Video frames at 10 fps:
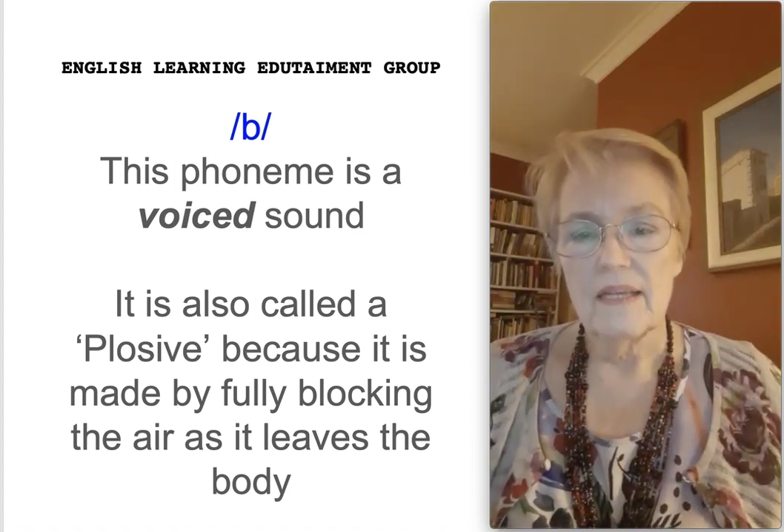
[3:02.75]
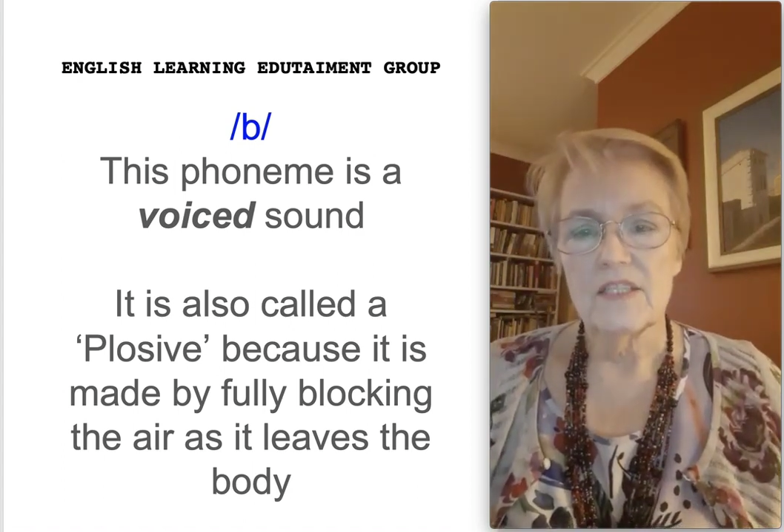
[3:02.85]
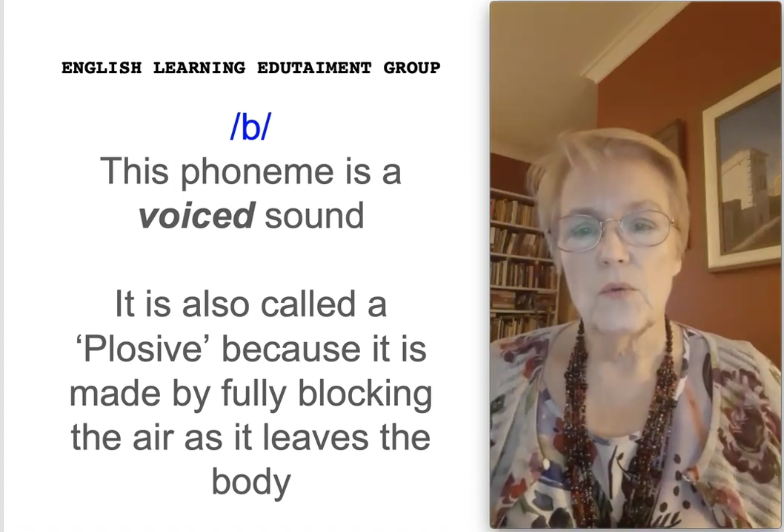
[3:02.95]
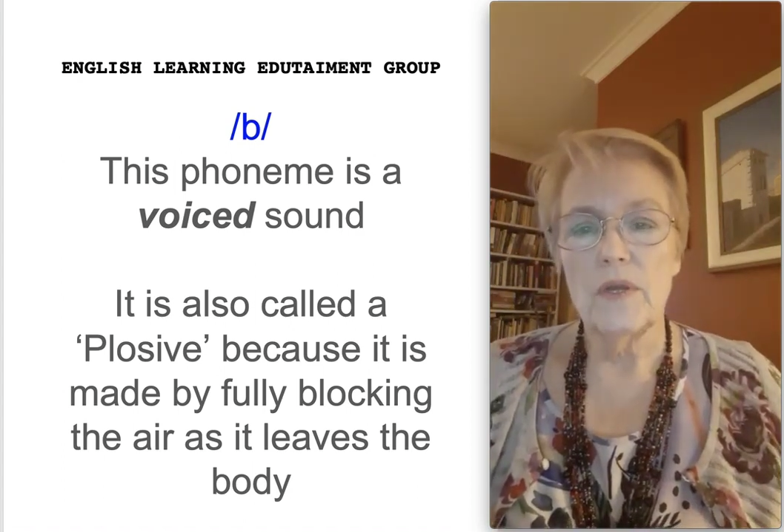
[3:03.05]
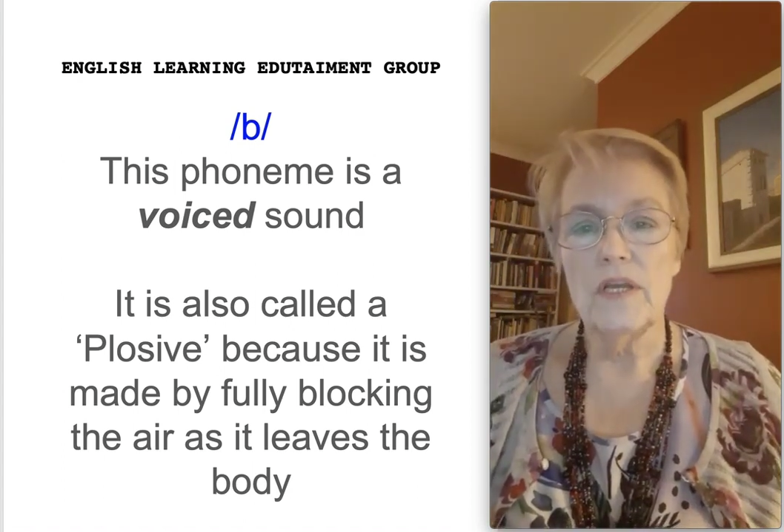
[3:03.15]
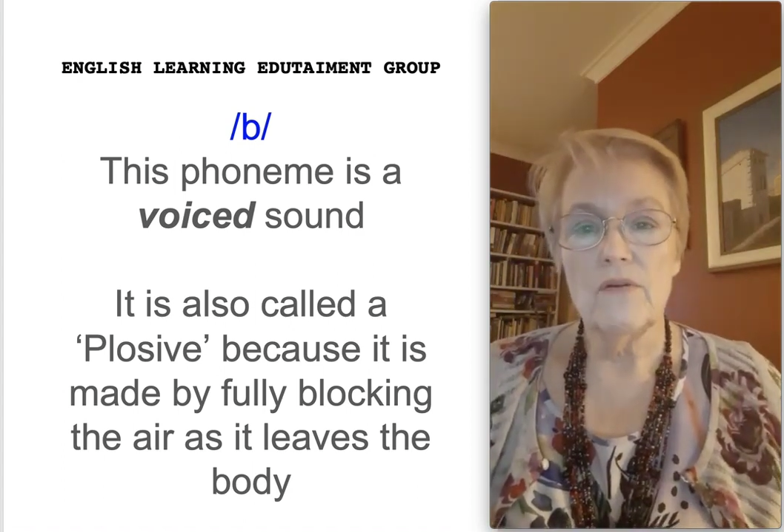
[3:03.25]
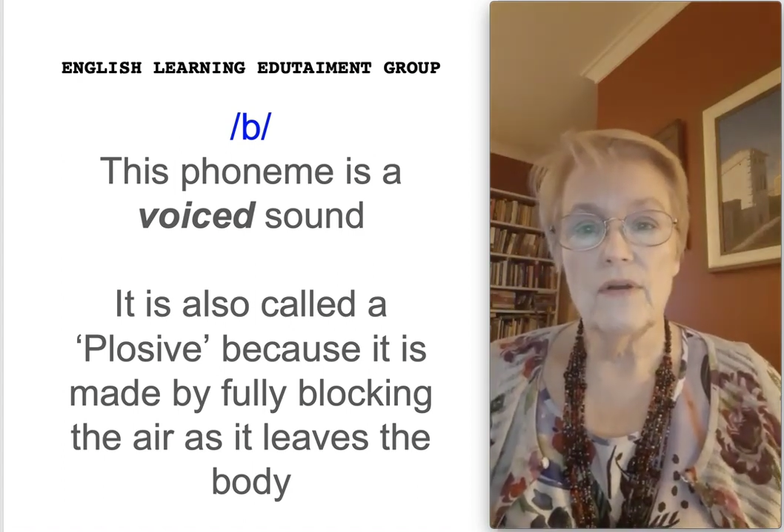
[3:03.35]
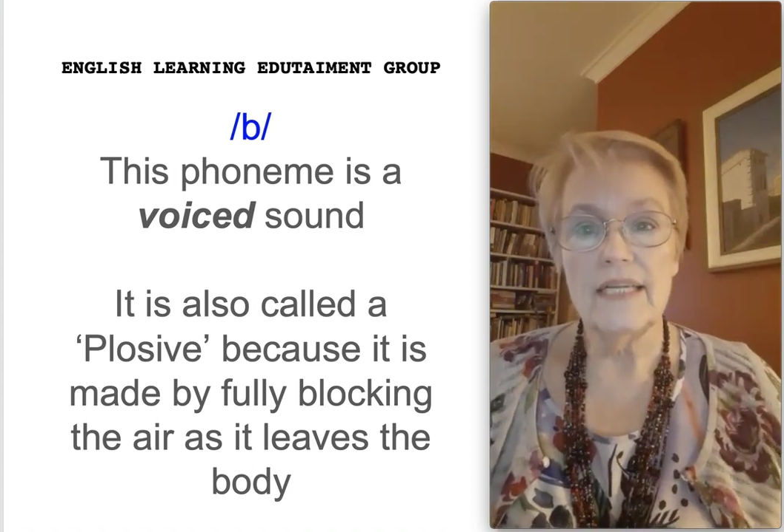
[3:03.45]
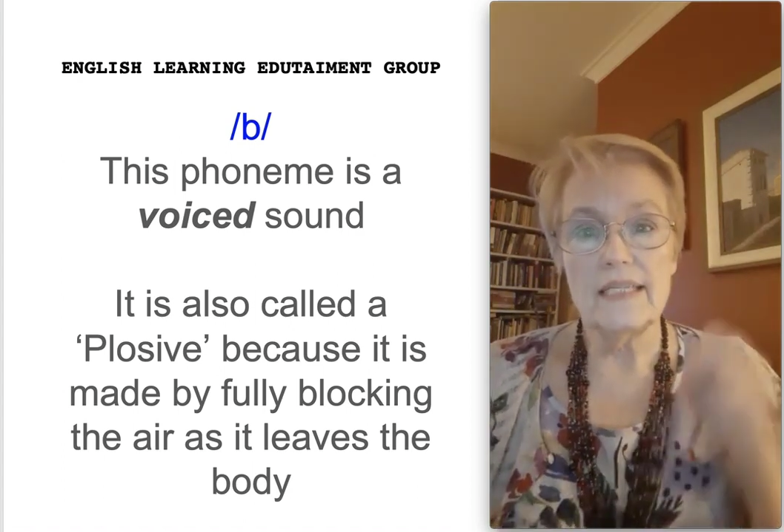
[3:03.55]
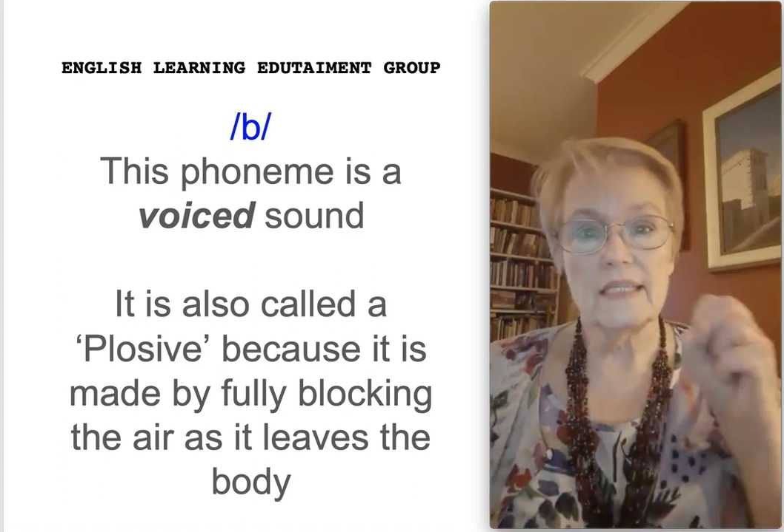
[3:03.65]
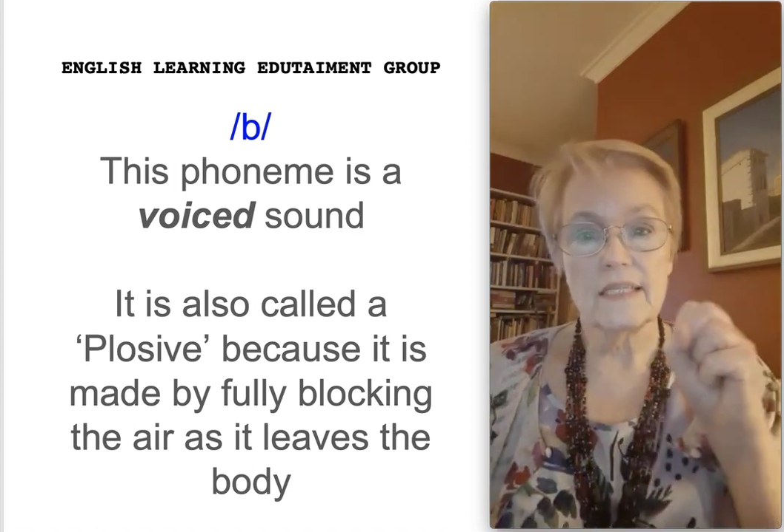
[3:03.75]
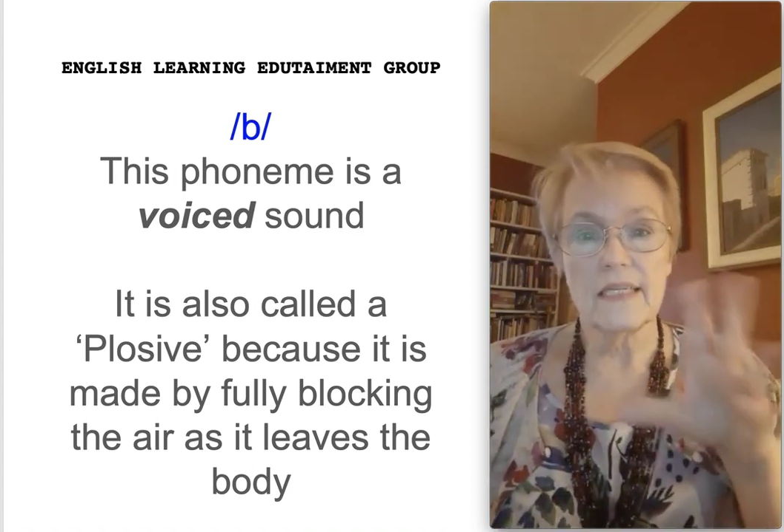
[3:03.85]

So when you release it,